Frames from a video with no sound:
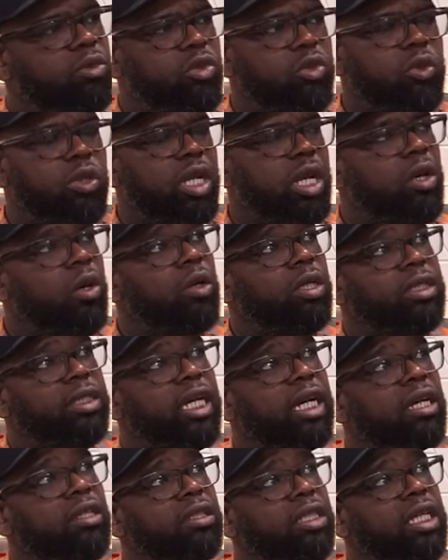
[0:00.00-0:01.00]
doing that whole
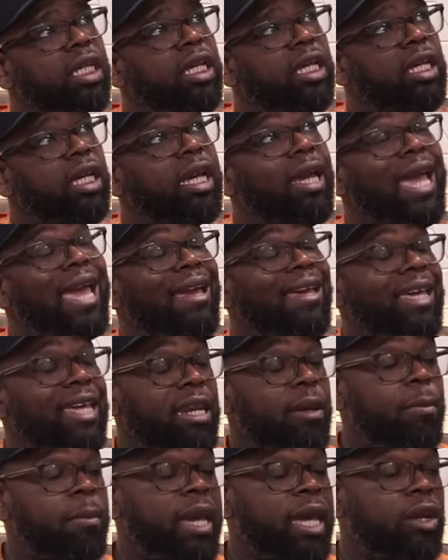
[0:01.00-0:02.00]
entire thing
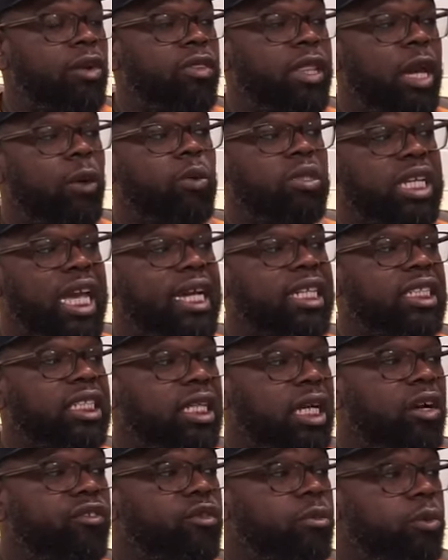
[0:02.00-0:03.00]
in a manner that was
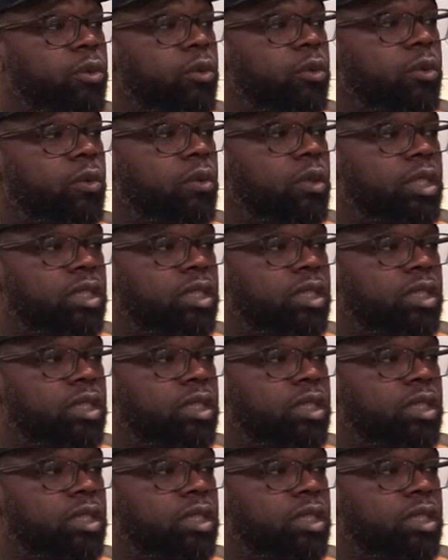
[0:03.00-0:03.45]
actually comfortable.